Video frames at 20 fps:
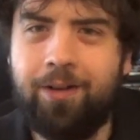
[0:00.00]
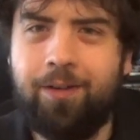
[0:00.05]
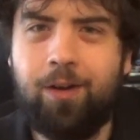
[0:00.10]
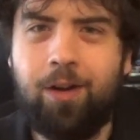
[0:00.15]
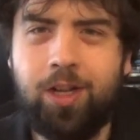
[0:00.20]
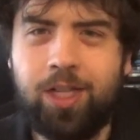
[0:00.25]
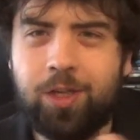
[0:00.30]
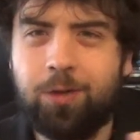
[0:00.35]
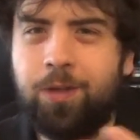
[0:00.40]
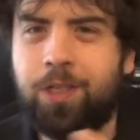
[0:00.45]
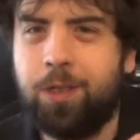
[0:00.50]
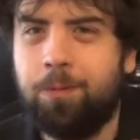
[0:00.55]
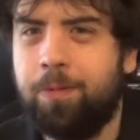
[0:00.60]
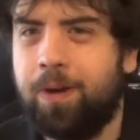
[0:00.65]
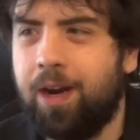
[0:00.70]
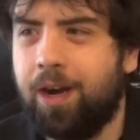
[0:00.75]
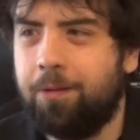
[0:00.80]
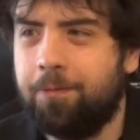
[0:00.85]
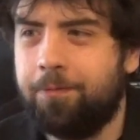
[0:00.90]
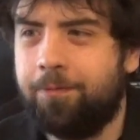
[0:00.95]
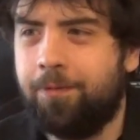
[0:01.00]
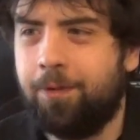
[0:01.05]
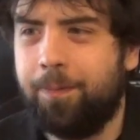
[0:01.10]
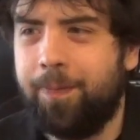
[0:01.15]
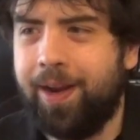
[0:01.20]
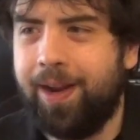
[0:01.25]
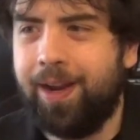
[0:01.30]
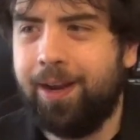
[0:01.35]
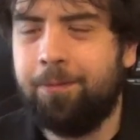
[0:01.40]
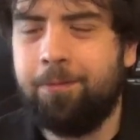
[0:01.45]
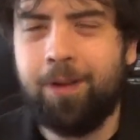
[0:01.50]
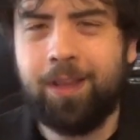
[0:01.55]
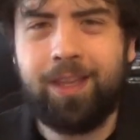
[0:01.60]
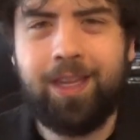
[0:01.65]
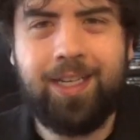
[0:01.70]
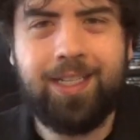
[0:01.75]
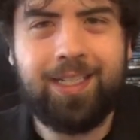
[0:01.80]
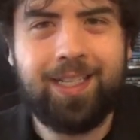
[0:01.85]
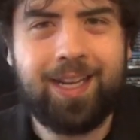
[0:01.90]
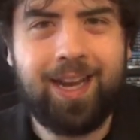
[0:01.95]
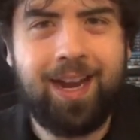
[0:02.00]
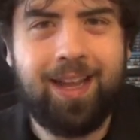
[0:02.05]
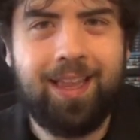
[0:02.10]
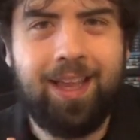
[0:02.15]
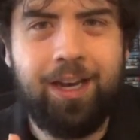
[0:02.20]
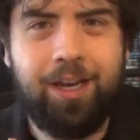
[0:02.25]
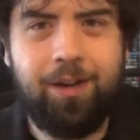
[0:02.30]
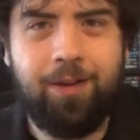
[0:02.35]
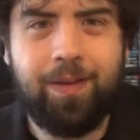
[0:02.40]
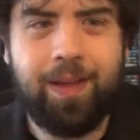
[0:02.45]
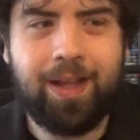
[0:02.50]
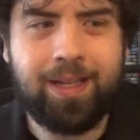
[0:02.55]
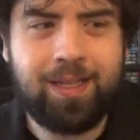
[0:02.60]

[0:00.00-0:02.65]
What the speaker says: it's always weird for me with isekai that do that.